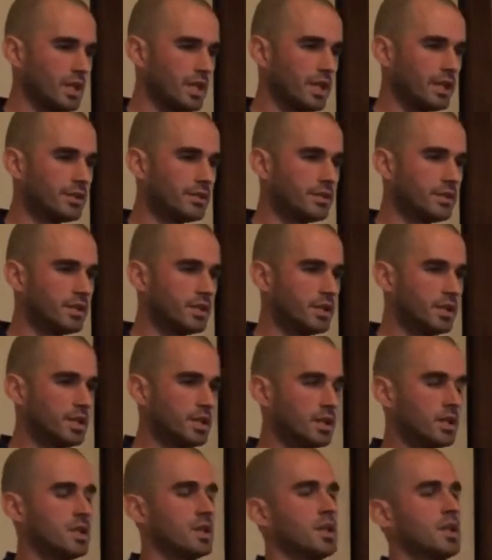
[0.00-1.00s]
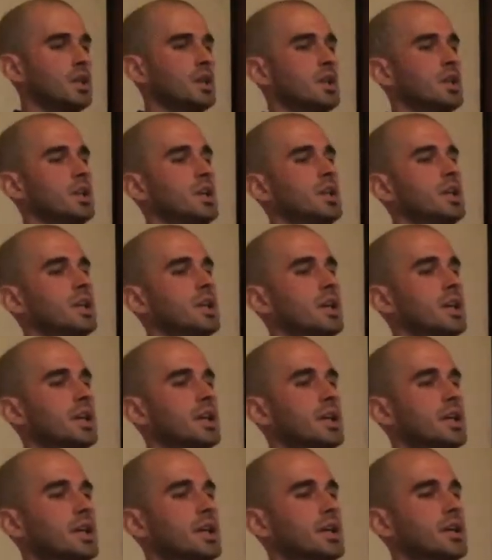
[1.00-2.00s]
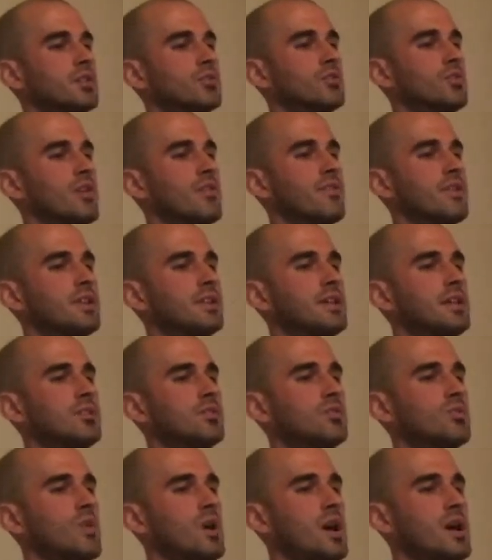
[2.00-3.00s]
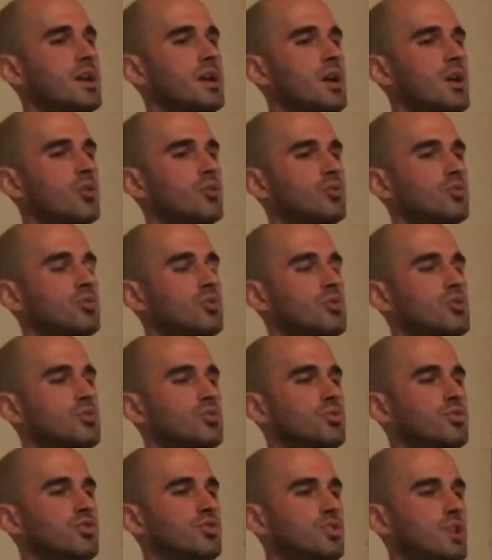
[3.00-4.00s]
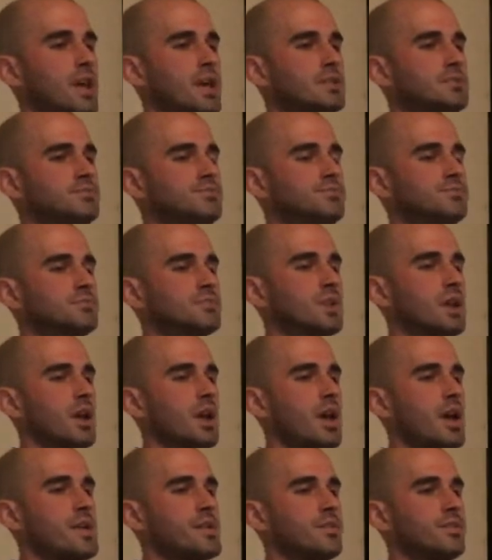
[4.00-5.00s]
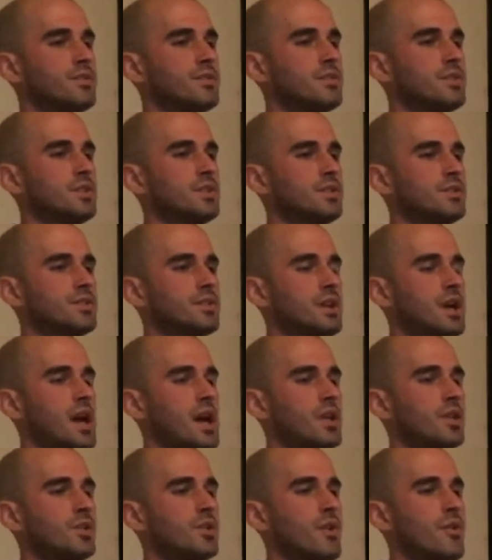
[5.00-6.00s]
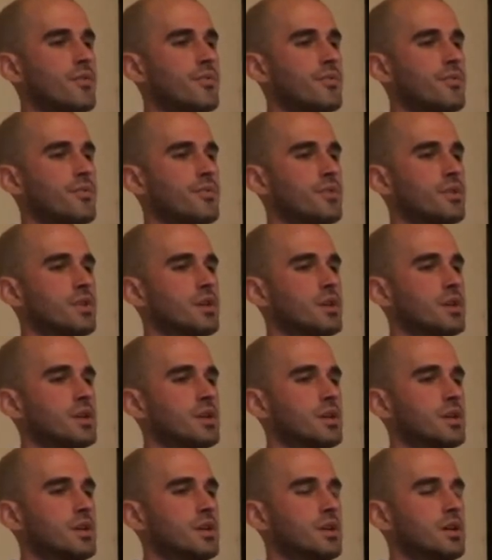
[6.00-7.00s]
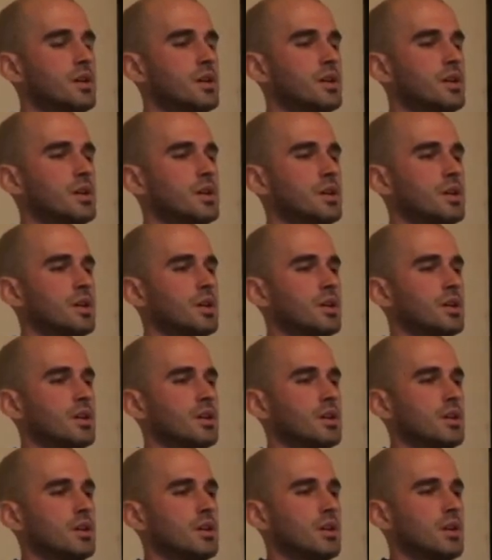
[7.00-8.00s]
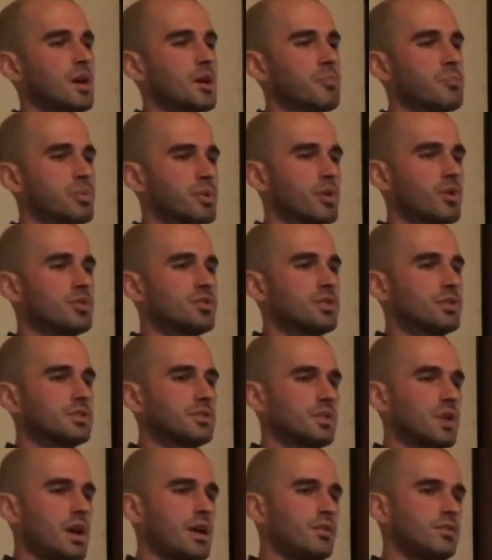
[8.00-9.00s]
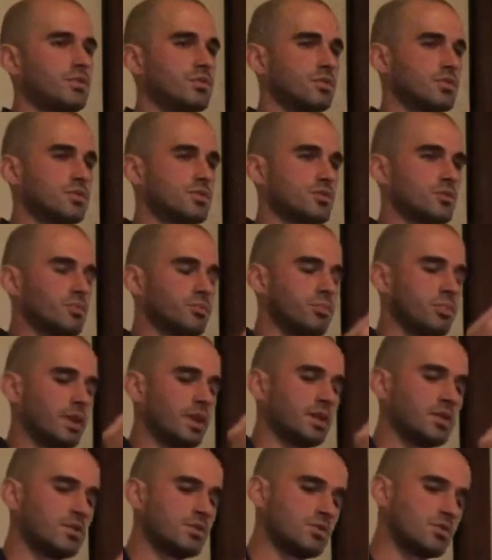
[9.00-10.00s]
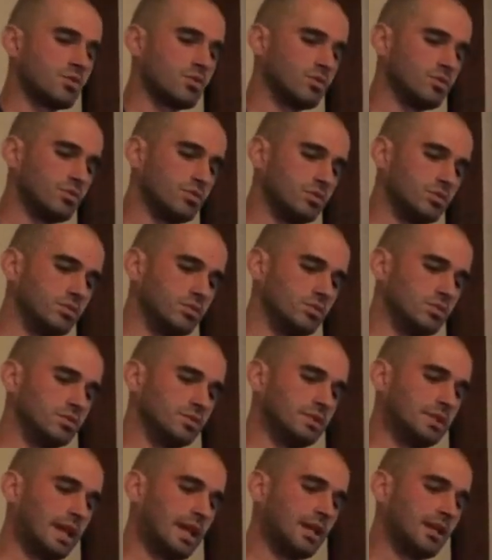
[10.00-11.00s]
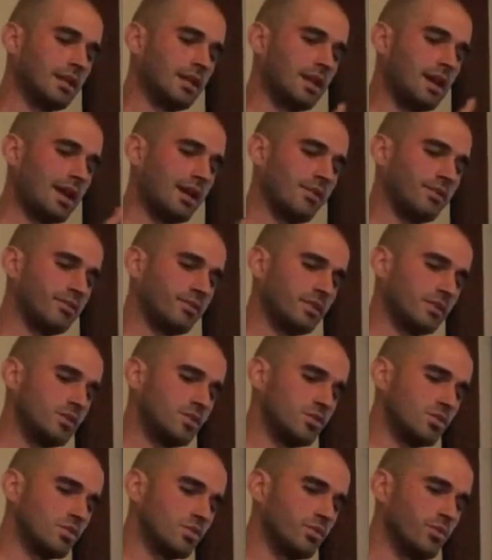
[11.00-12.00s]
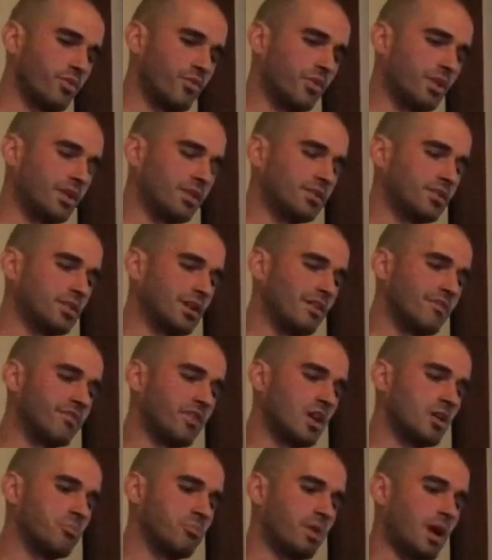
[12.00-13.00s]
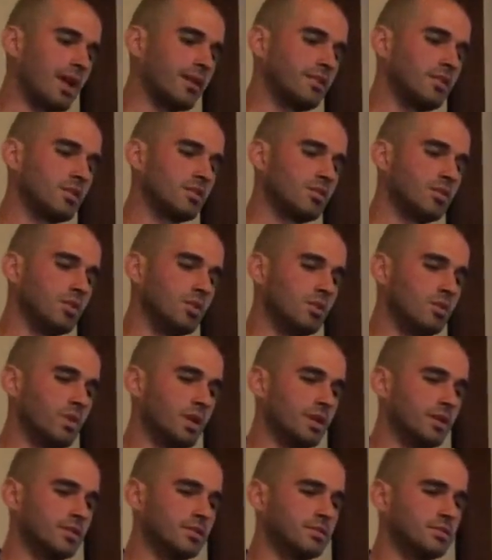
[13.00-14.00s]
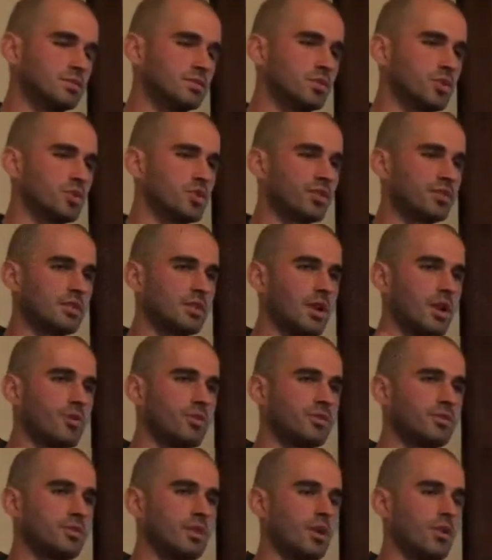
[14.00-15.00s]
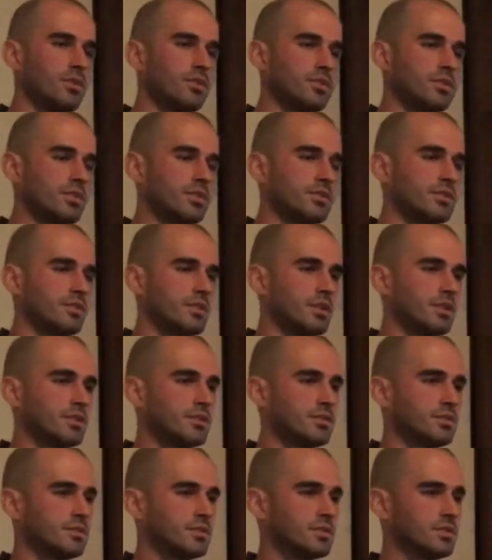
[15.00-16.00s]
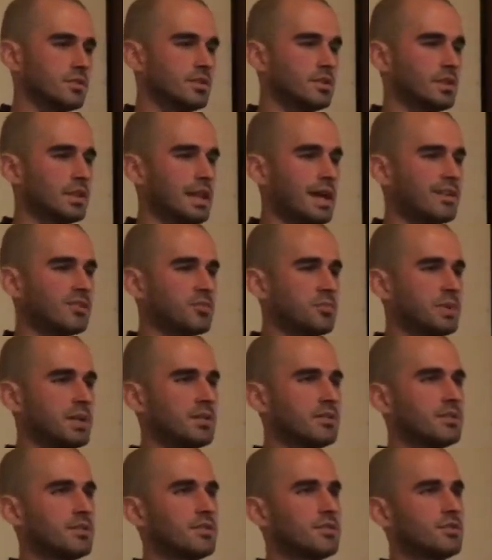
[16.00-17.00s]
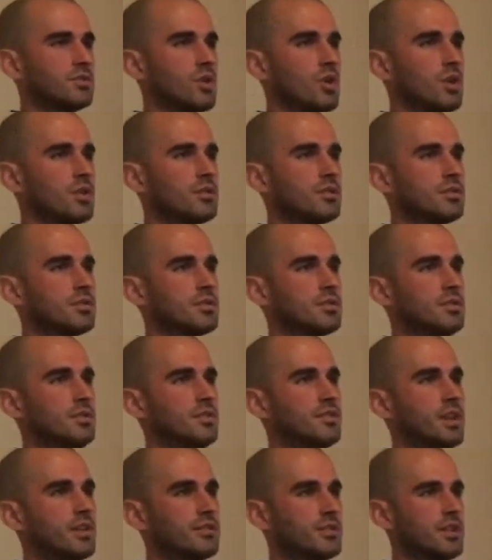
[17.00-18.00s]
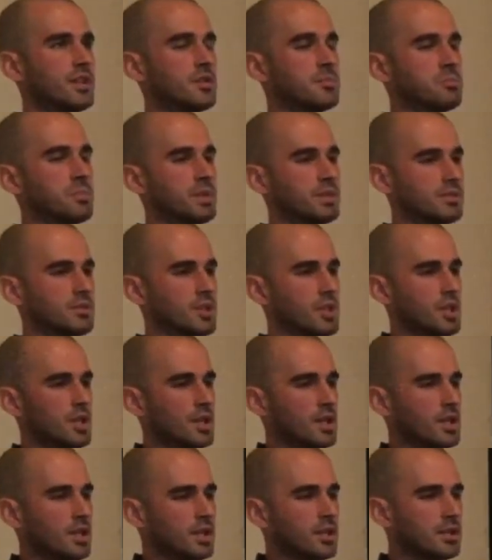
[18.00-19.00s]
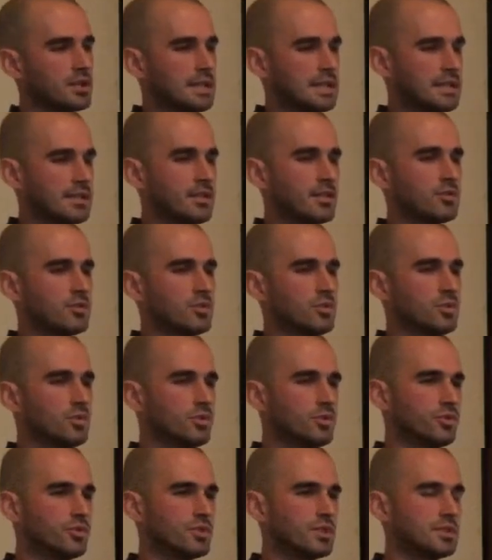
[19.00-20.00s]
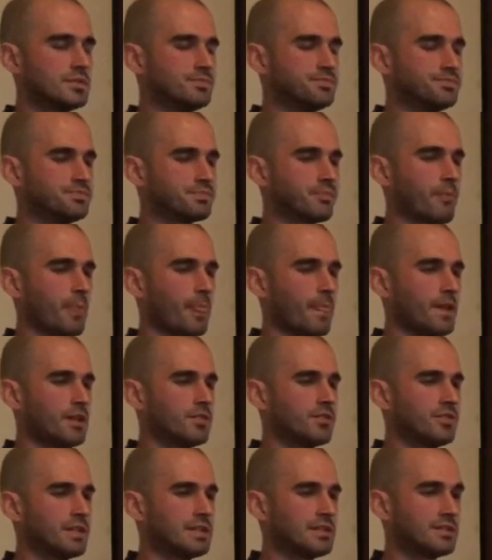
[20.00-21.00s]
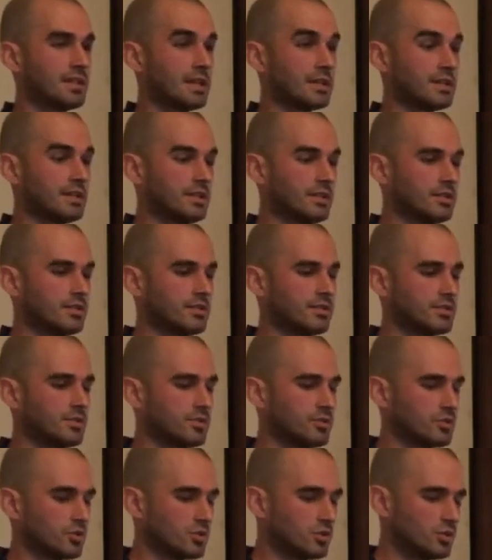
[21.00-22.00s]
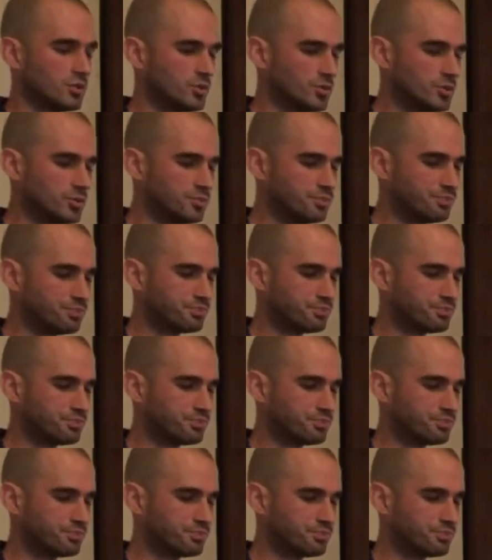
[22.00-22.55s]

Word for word: and uh, uh, so i think that's why also zen has this kind of uh, approach that tries you to bring to daily life and to things that are very practical. And Duchess always tells us that uh, enlightenment is not uh, zazen, but clean the tools and and things like this. So